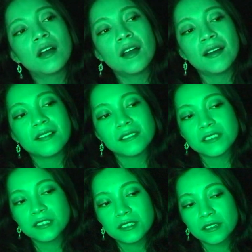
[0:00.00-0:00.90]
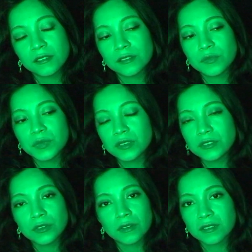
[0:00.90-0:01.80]
And she could be
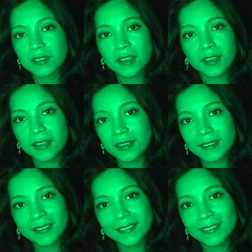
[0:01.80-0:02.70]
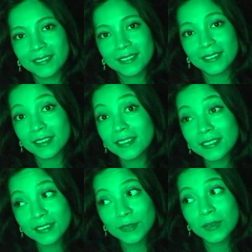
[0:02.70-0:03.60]
just like, this
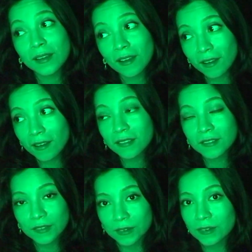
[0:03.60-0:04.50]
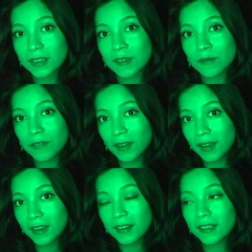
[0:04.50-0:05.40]
is because you keep
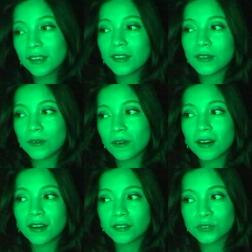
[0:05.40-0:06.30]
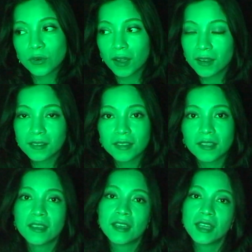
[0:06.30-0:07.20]
fighting, you are
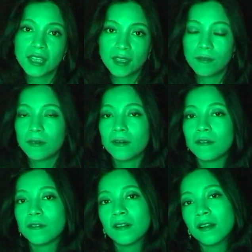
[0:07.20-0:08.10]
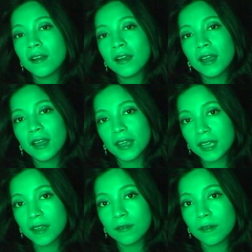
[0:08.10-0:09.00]
attracting evil
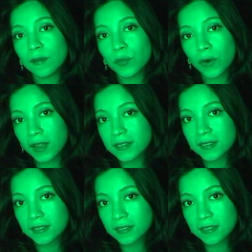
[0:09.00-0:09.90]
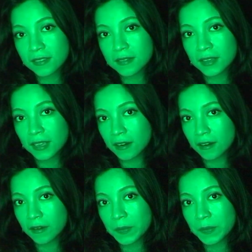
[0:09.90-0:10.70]
presence here.